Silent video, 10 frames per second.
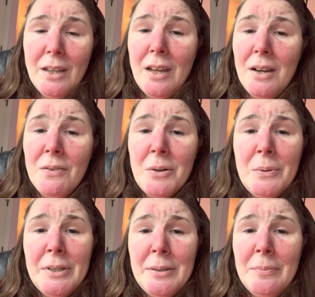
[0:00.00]

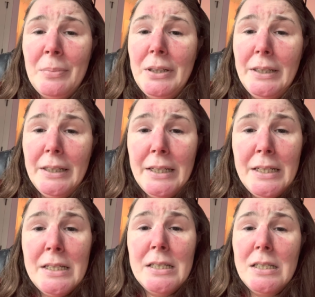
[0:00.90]
Everyone,
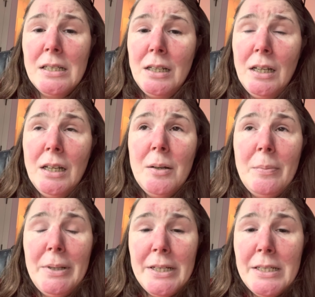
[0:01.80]
please,
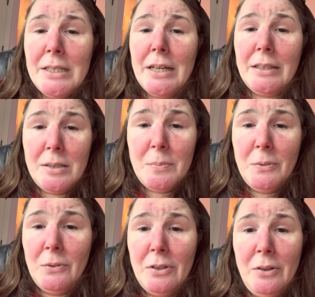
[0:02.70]
please take this
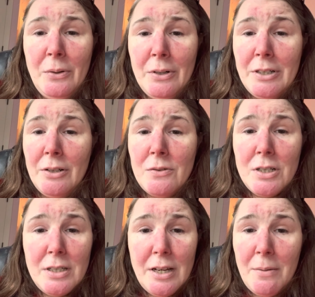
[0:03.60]
before the Lord. Don't
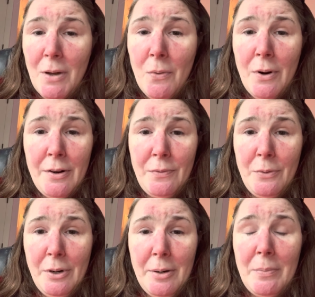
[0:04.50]
just take my word
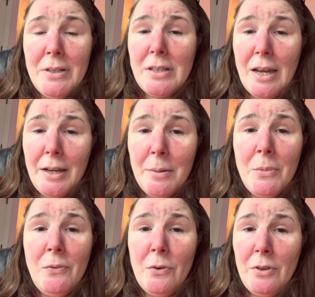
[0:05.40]
for it, but take it
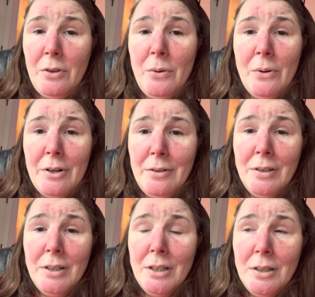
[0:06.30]
before the Lord
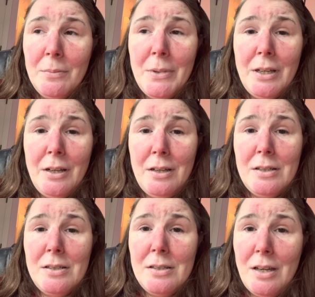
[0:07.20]

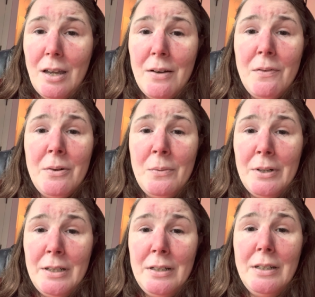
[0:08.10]
because
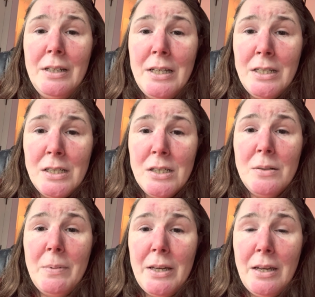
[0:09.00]
everyone needs
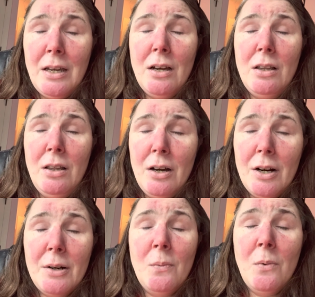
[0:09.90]
to be
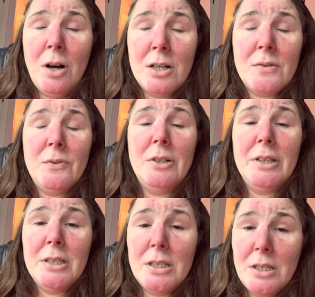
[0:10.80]
alert, watchful,
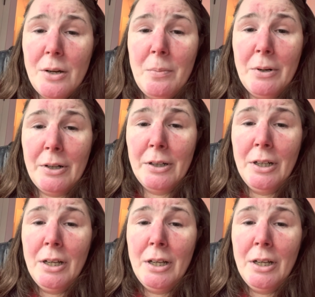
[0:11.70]
and sober.